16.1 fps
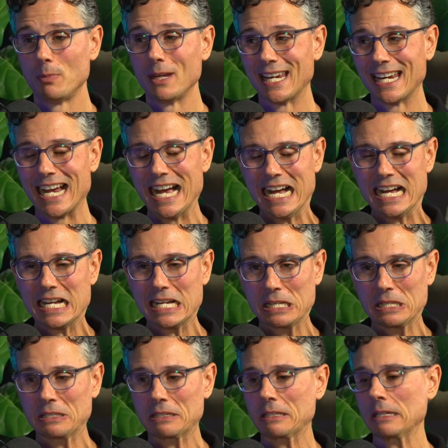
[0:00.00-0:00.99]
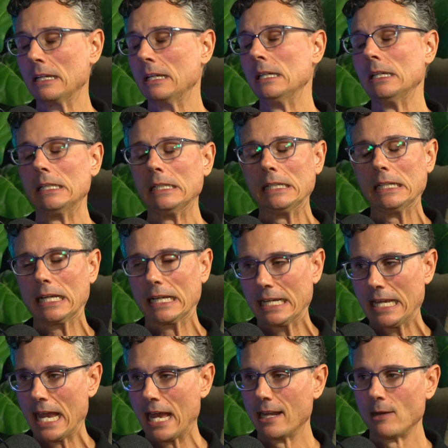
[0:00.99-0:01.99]
because,
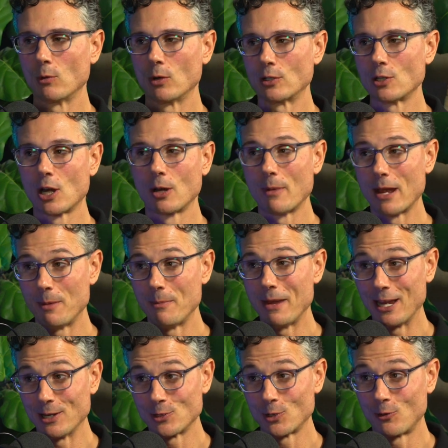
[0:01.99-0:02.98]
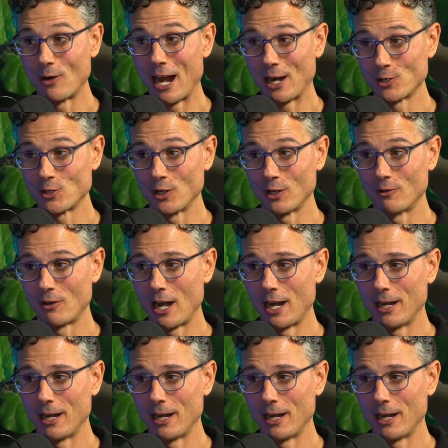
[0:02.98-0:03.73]
again, we're talking about a man's erection, right?